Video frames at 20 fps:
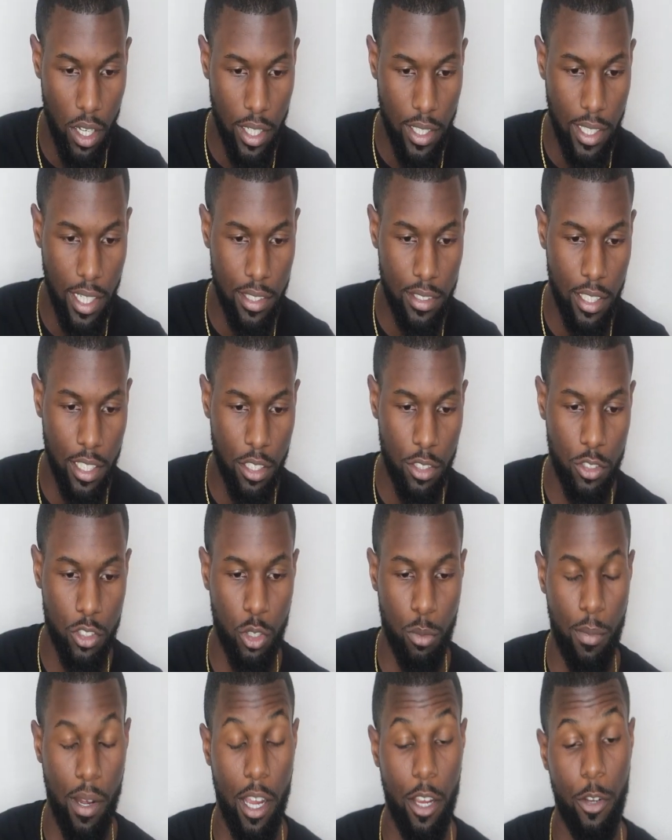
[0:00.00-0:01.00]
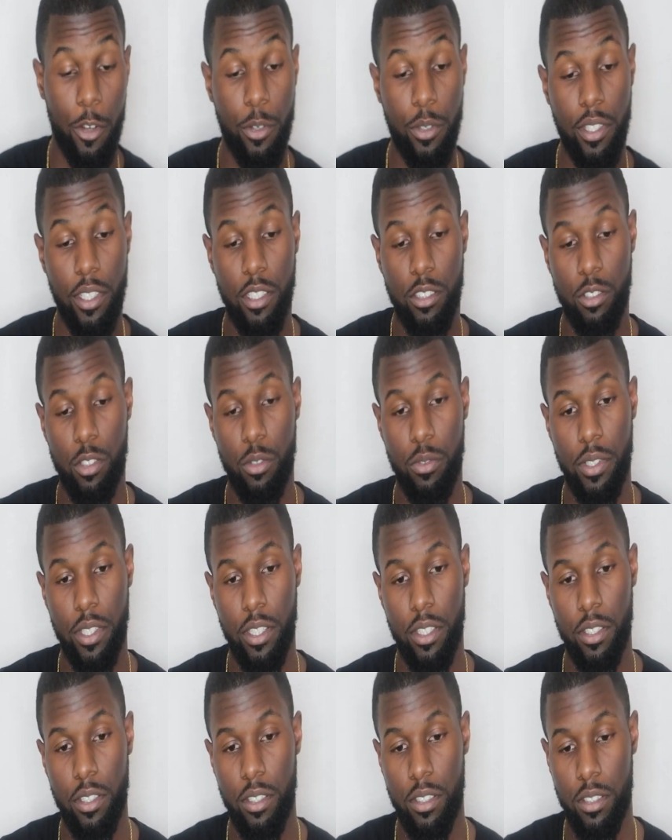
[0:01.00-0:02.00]
and I take you to my earnings over
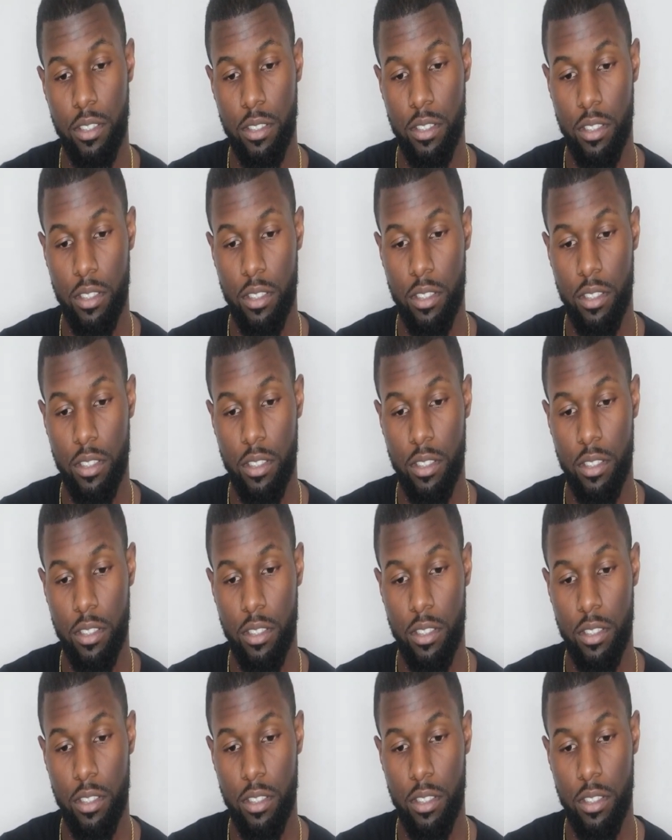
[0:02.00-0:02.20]
here,